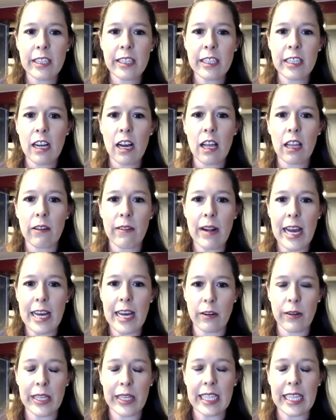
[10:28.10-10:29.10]
in
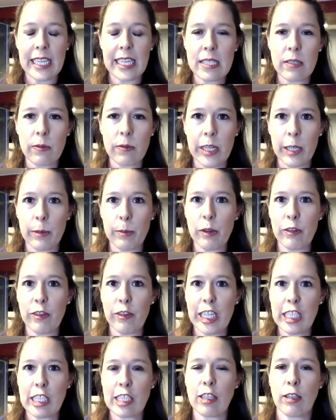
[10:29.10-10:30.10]
Colorado, at least, we are
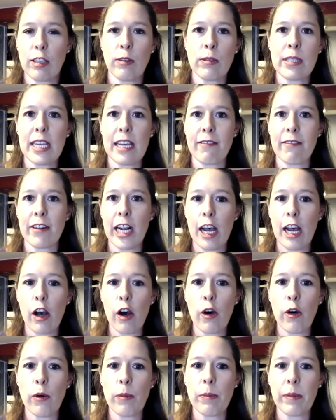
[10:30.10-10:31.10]
moving to safer at
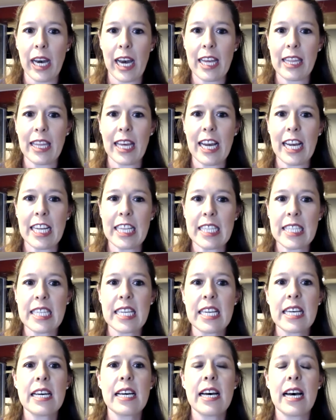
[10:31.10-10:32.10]
home guidelines.
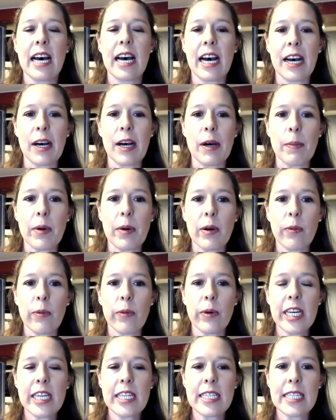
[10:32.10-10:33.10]

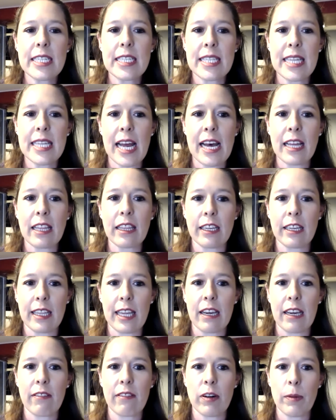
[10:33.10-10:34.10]
What does that look
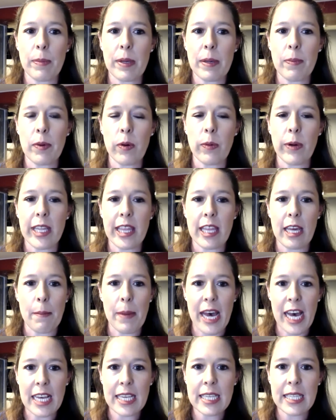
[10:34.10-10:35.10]
like for people with
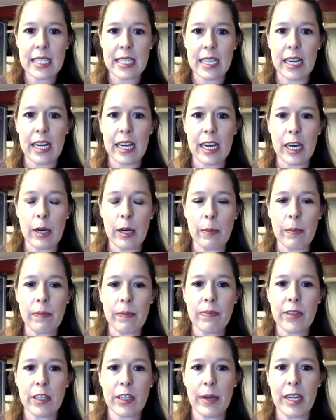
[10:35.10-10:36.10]
MS?
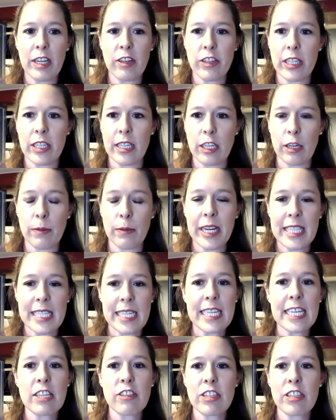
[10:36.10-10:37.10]
You mentioned in your
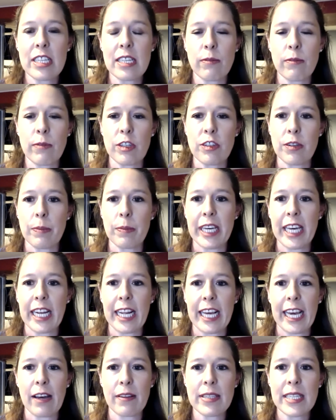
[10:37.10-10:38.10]
presentation that we should be getting
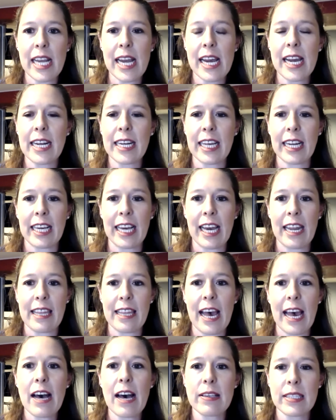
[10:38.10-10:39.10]
outside, getting out of the
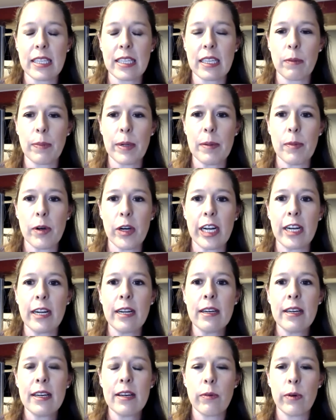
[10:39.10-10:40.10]
house a little bit more.
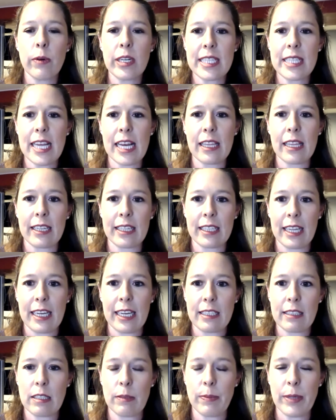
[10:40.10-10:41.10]
What does that look like
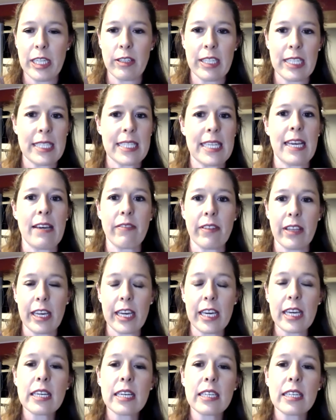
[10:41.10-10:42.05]
to be doing safely?